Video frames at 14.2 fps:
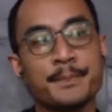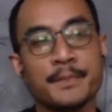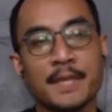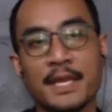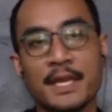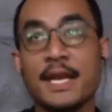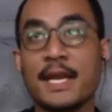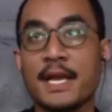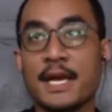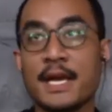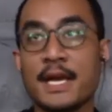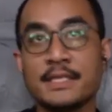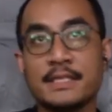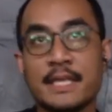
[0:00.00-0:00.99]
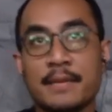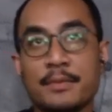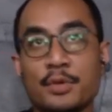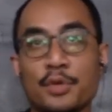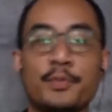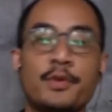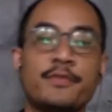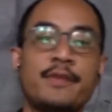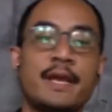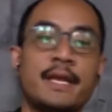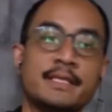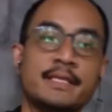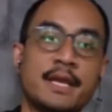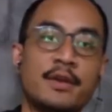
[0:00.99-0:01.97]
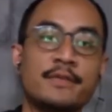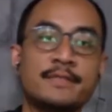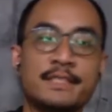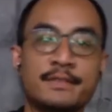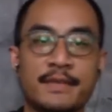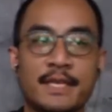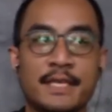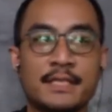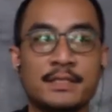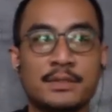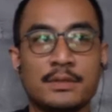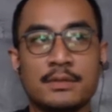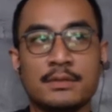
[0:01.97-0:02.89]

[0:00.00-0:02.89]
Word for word: then I ask them, do you provide this kind of service? So